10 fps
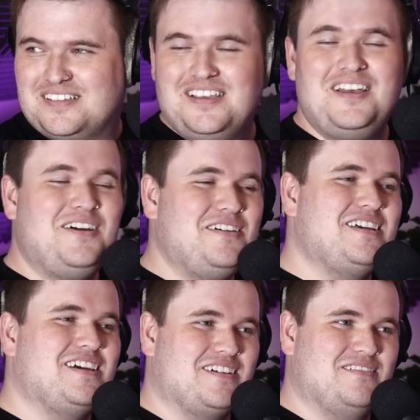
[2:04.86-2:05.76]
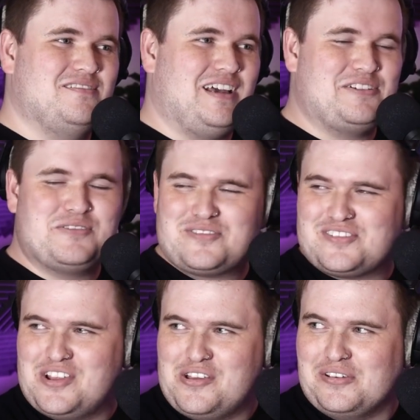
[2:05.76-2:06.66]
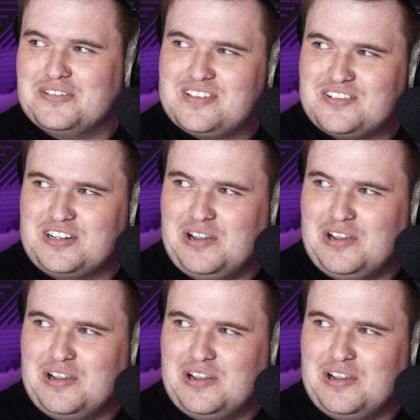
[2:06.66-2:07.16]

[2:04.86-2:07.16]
Oh, yeah. Oh, yeah. How do you stir such a